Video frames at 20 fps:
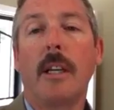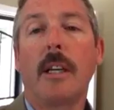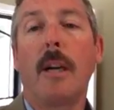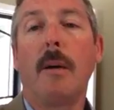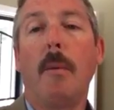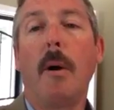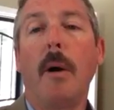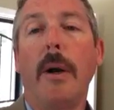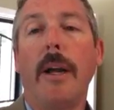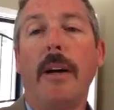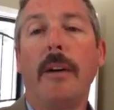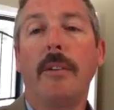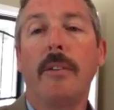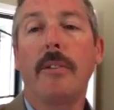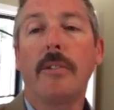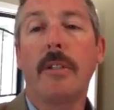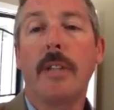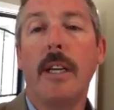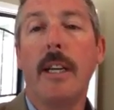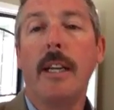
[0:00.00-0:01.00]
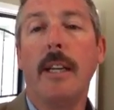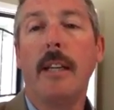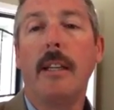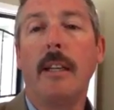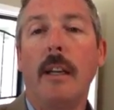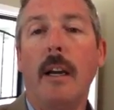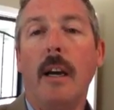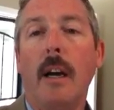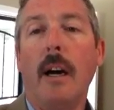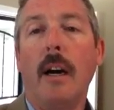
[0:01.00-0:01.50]
Come on out and see
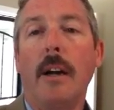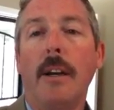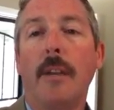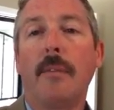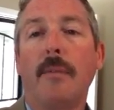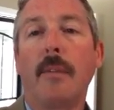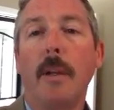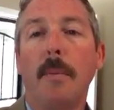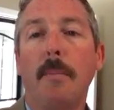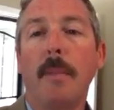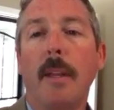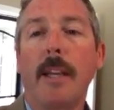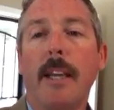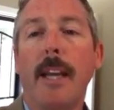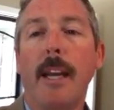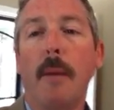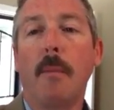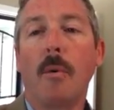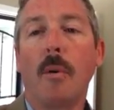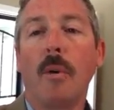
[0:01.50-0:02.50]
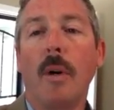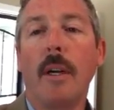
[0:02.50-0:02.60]
it. I'm going to flip the camera